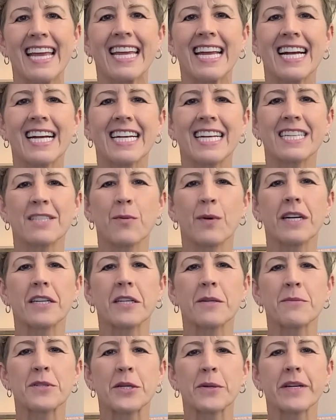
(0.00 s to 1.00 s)
guys,
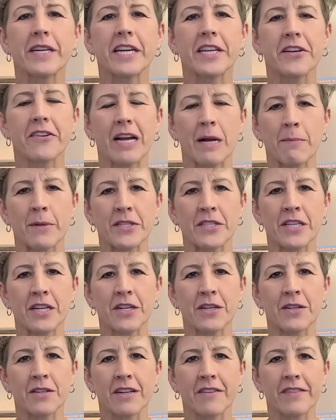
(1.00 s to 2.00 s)
welcome to another
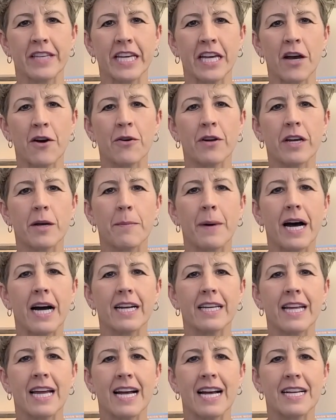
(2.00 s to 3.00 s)
episode of the Own It
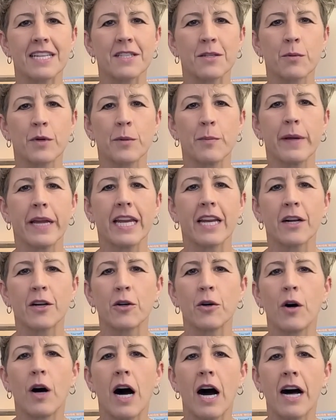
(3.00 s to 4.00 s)
podcast with me,
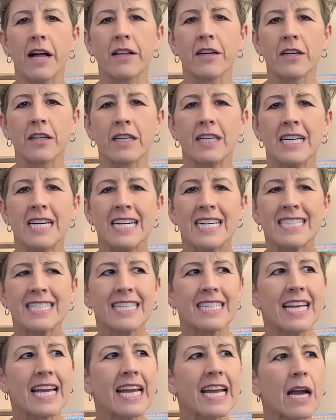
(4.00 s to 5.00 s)
Nicole.
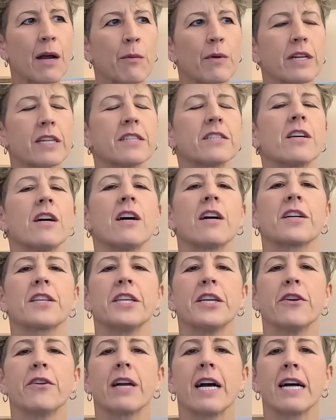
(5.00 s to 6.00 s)
Today I want to talk
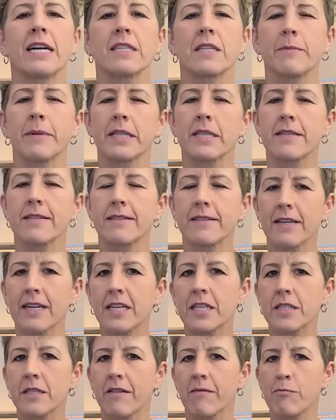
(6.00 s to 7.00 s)
to you guys about the
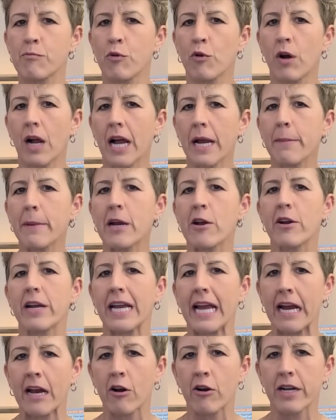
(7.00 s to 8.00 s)
6
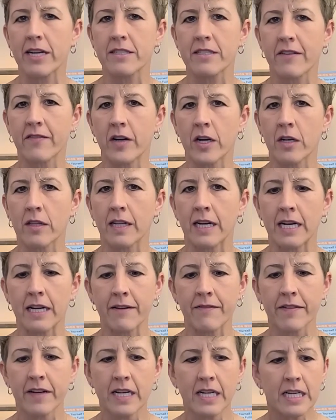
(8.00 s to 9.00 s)
primary areas of our
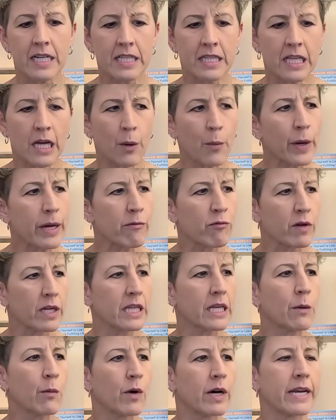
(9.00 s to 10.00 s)
life that we
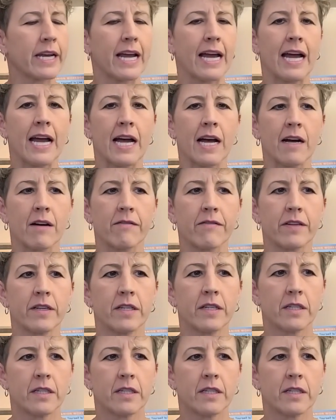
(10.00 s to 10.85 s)
really want to have